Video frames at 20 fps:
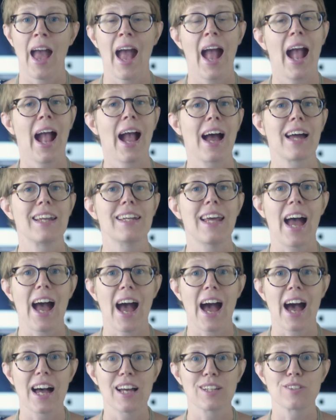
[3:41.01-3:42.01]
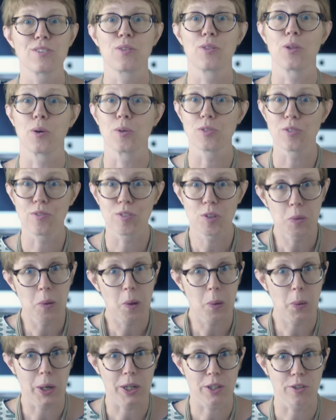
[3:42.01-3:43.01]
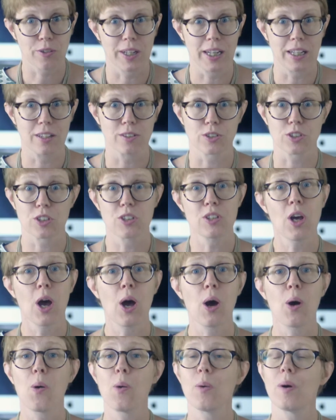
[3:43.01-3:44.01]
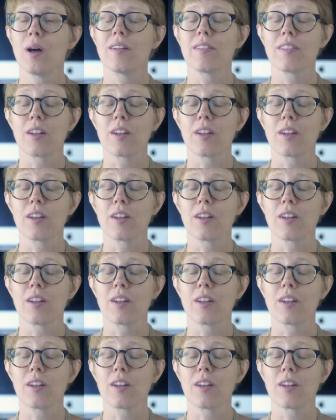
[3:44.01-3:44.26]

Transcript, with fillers: And as those of you who are creators know,